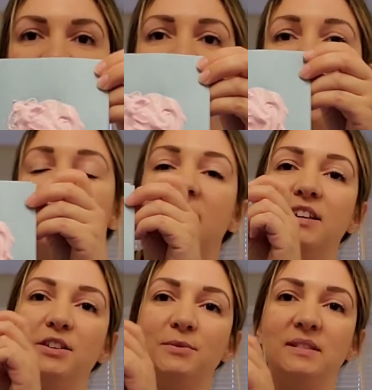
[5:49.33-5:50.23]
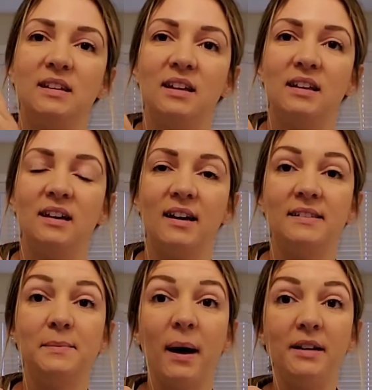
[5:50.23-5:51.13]
I like using a
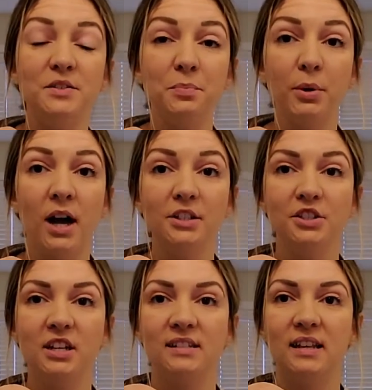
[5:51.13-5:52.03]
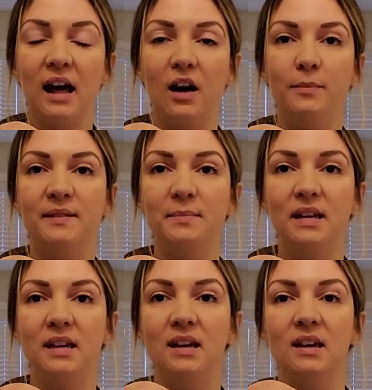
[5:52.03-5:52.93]
sponge brush because it helps
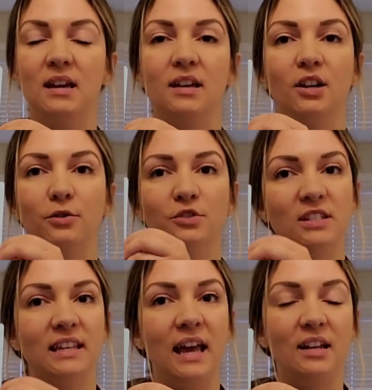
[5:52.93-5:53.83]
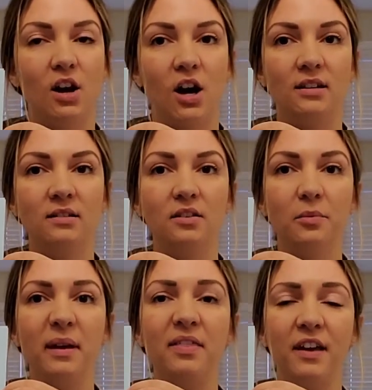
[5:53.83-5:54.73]
me, just get it on a little
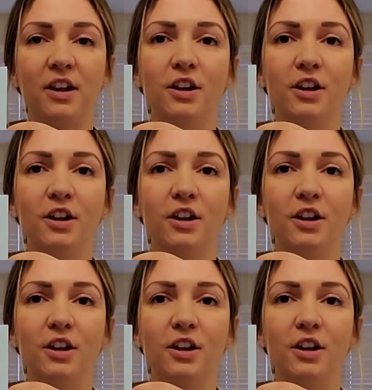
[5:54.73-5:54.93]
bit thicker.